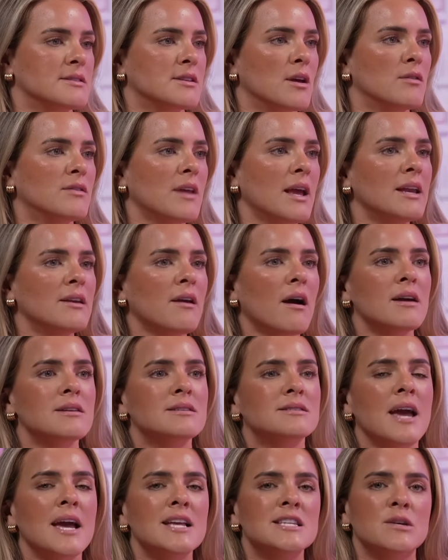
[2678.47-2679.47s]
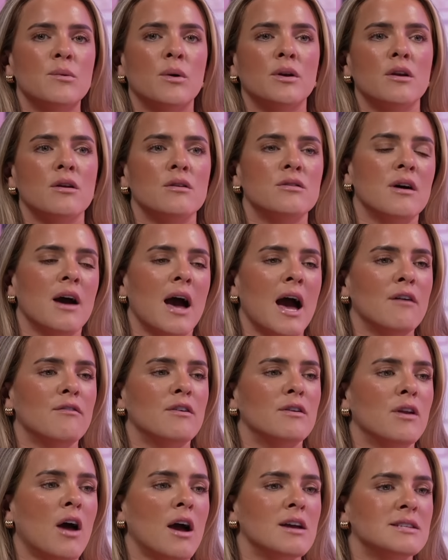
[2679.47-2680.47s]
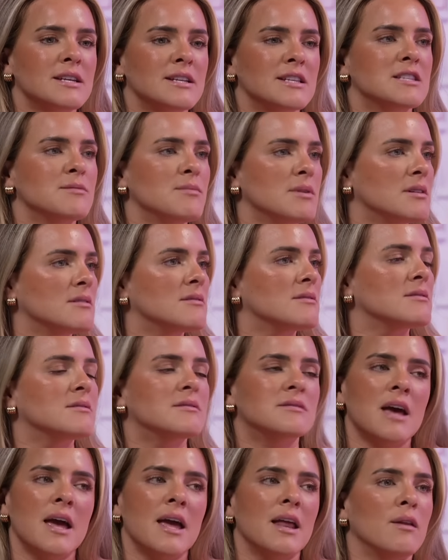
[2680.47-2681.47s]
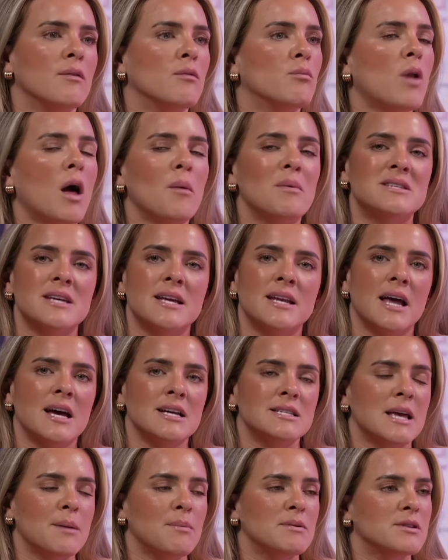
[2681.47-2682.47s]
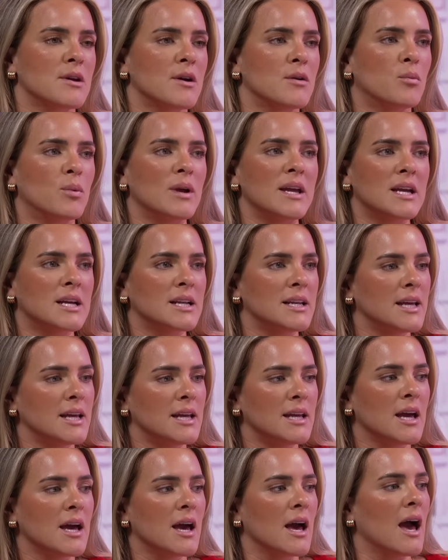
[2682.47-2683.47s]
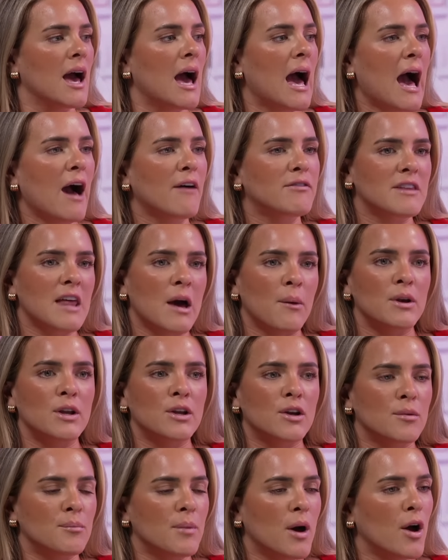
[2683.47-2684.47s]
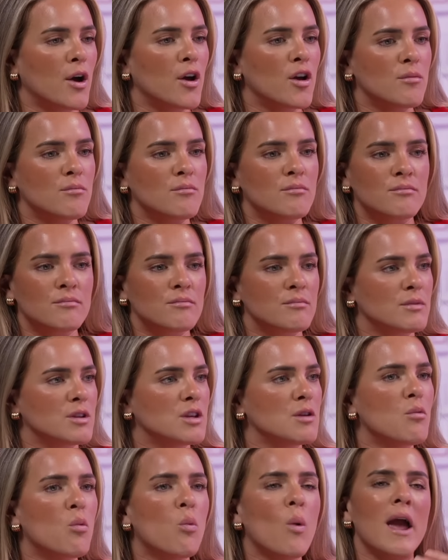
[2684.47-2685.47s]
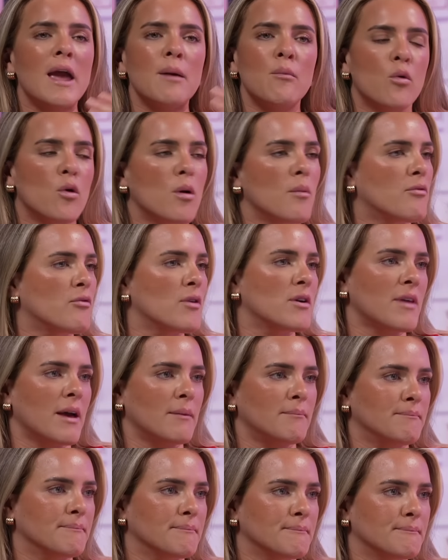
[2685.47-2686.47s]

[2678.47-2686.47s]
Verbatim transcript: So date nights, dating one another, have a nice intimate day. Like we said last episode, weekly. After that, when you come home, you're way more up for it then.